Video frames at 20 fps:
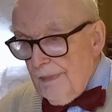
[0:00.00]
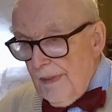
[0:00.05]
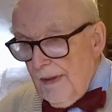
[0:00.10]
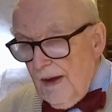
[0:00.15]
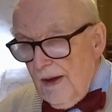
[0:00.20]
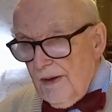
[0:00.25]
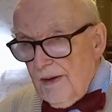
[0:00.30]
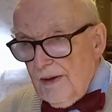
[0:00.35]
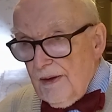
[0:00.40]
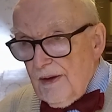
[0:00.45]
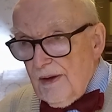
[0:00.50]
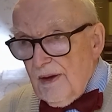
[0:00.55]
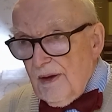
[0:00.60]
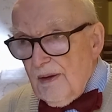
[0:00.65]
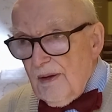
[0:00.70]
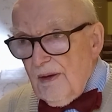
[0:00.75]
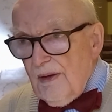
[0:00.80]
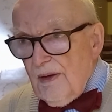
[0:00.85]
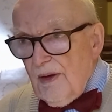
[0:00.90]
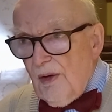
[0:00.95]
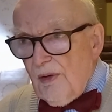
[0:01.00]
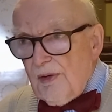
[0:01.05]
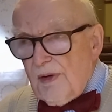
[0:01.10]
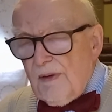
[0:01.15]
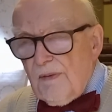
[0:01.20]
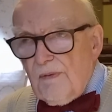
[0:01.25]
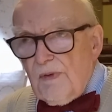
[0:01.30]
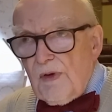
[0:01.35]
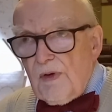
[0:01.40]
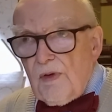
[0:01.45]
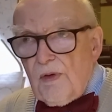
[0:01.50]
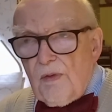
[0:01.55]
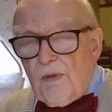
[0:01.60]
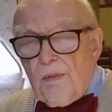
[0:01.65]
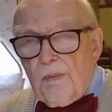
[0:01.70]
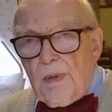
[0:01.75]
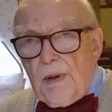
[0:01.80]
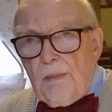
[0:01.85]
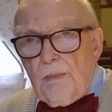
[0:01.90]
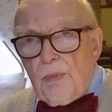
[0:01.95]
And those of us who
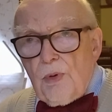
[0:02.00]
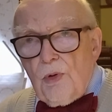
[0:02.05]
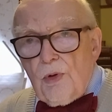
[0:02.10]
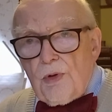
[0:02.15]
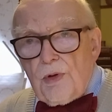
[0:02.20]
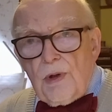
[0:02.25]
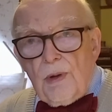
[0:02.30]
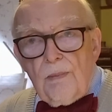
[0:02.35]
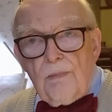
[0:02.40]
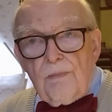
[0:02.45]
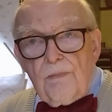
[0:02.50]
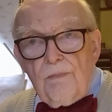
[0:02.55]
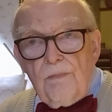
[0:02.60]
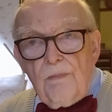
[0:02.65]
have been brought up